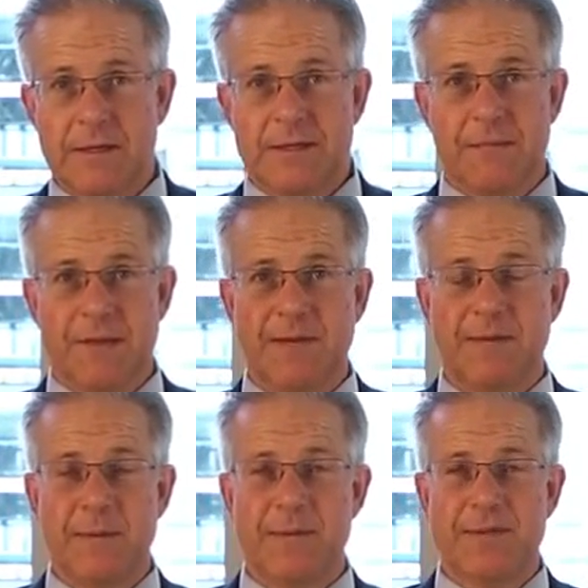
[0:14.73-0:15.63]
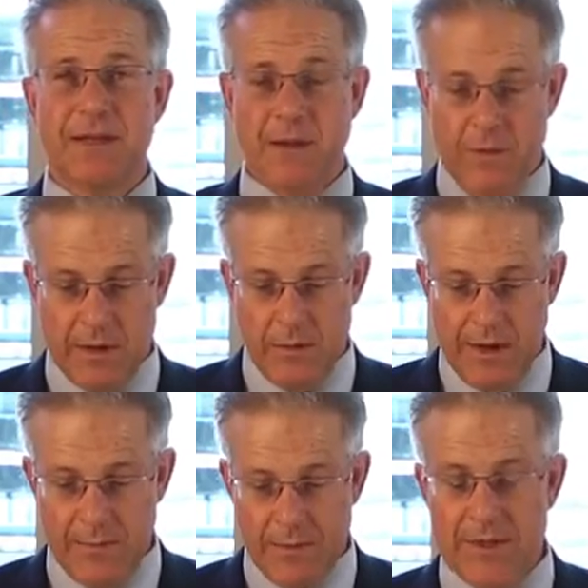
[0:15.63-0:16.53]
Sometimes people say they want a
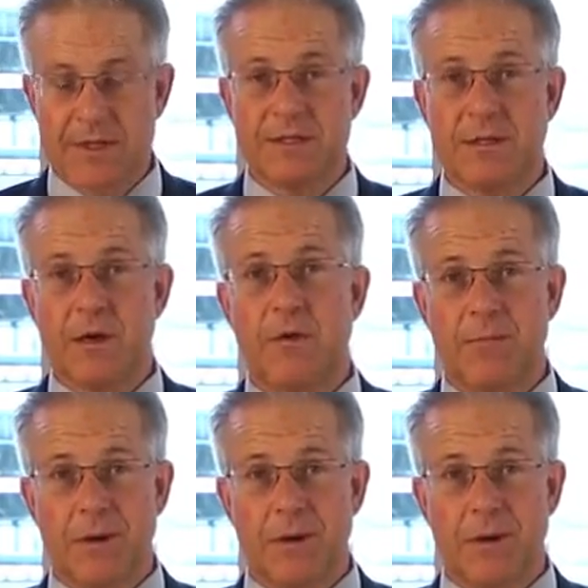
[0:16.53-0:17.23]
wiper that's low in